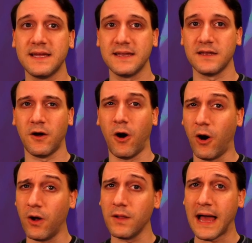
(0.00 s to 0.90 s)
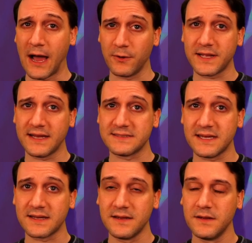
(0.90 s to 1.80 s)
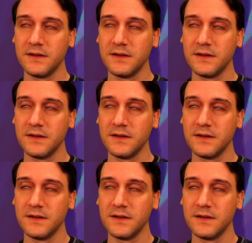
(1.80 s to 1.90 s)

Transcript: in an all-outcast deck,